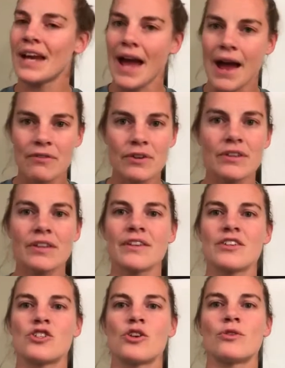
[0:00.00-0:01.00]
everything
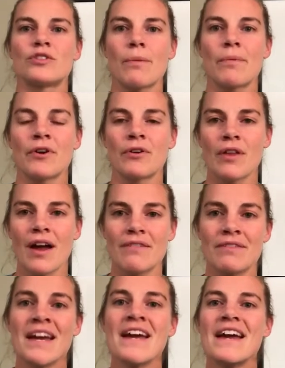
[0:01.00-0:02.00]
that shows up in our life,
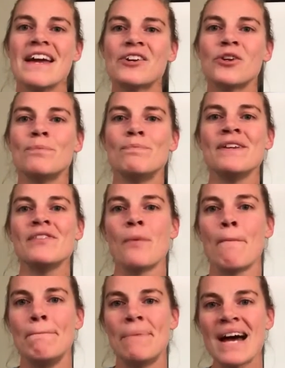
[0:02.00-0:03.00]
it could be
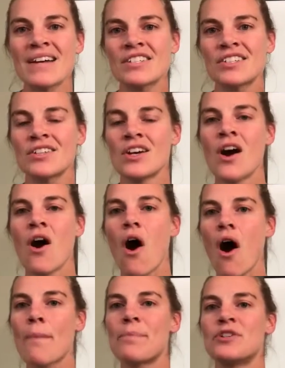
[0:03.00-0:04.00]
the best
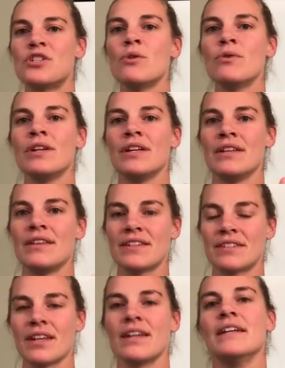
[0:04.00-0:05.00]
opportunity
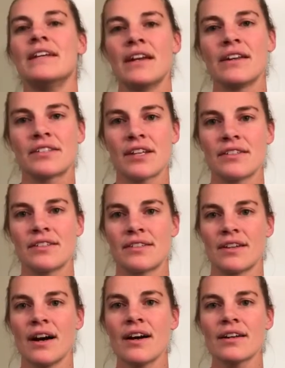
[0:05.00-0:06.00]
that's going to get us
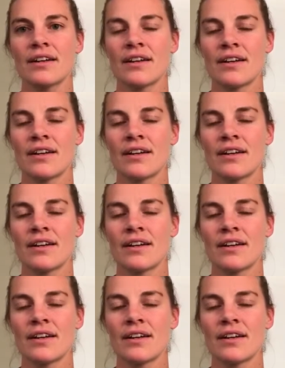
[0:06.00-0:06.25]
unstuck,